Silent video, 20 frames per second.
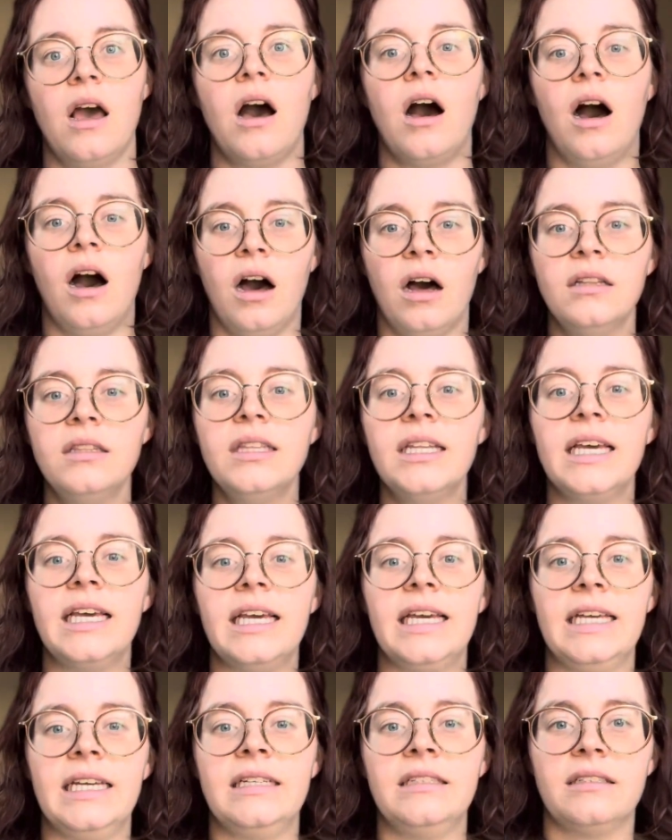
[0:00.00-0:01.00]
on
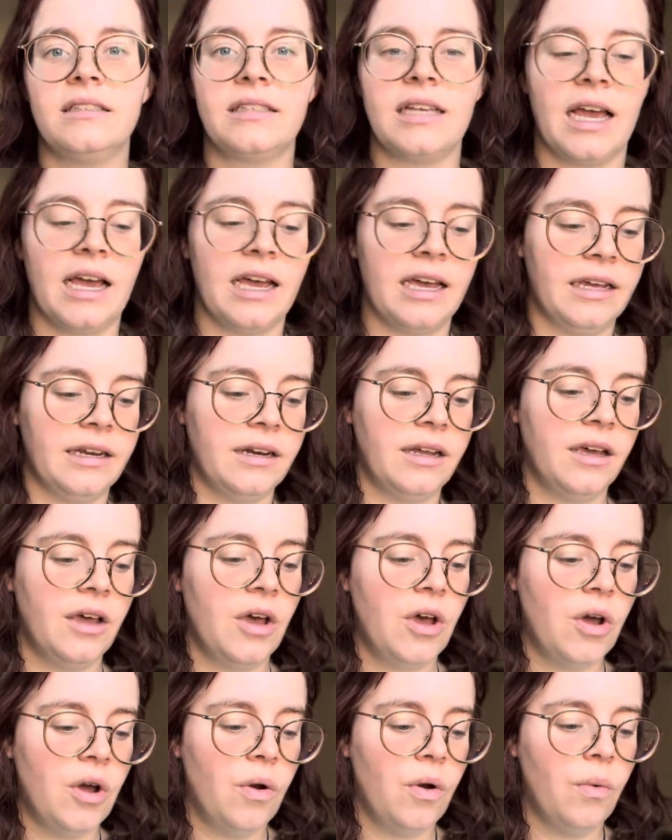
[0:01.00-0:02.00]
the inside
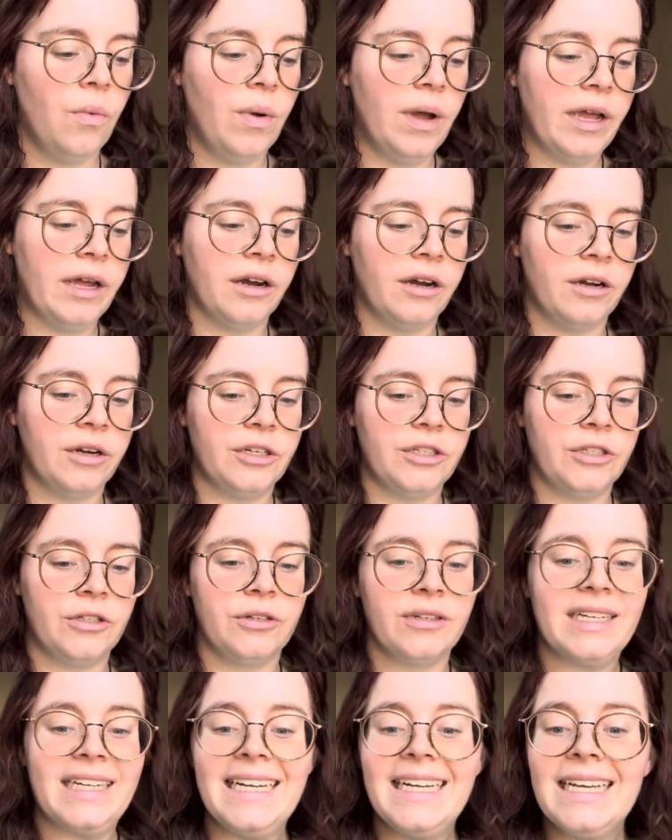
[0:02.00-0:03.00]
where you're
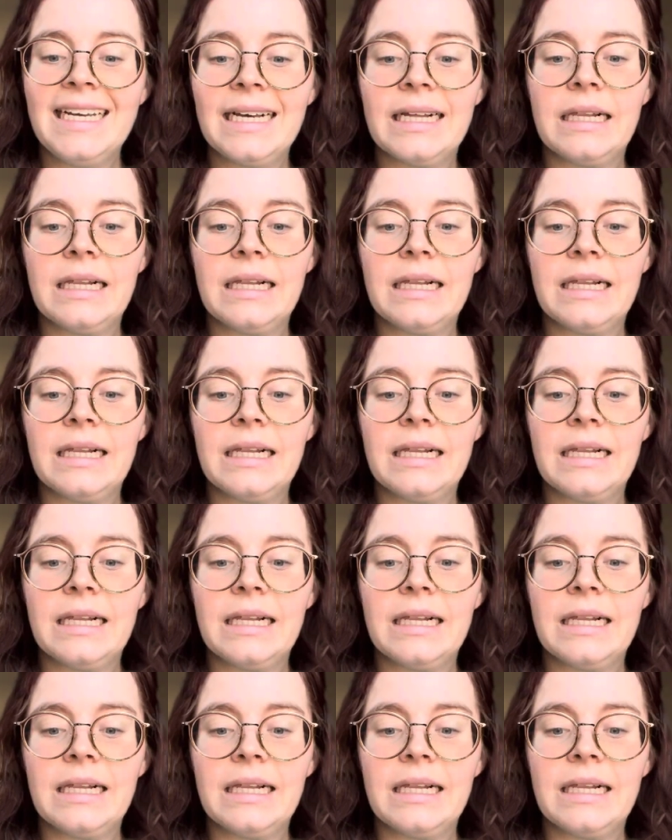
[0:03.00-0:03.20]
getting